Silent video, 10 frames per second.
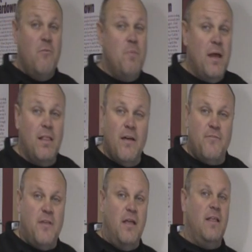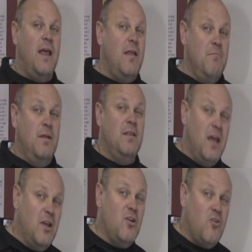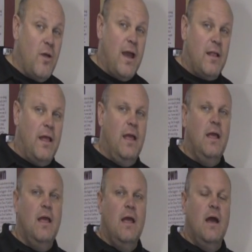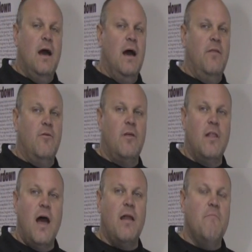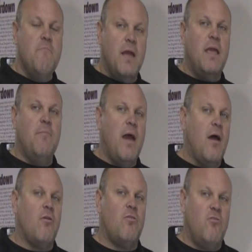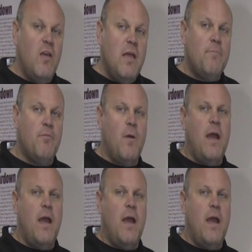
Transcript: have a big lift kit that hadn't been done correctly. There's a lot of Mickey Mouse cheap